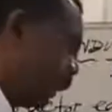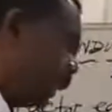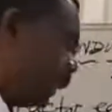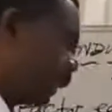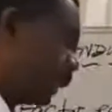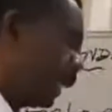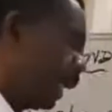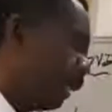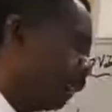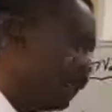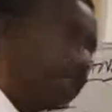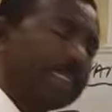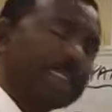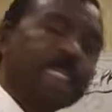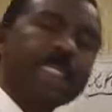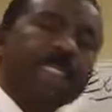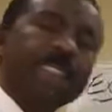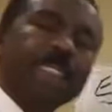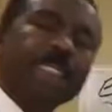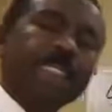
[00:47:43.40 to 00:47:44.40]
6 times
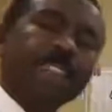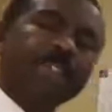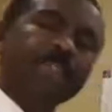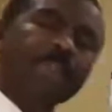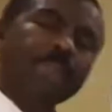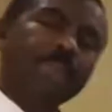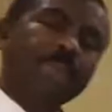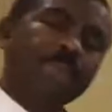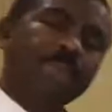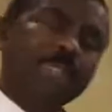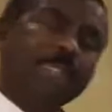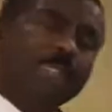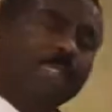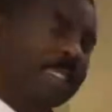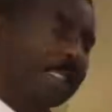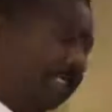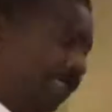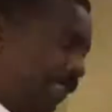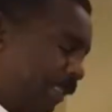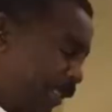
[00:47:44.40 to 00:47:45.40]
6 is
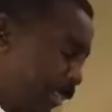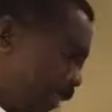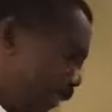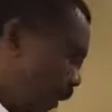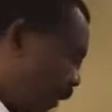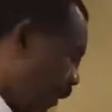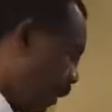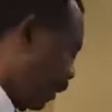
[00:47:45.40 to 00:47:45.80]
36.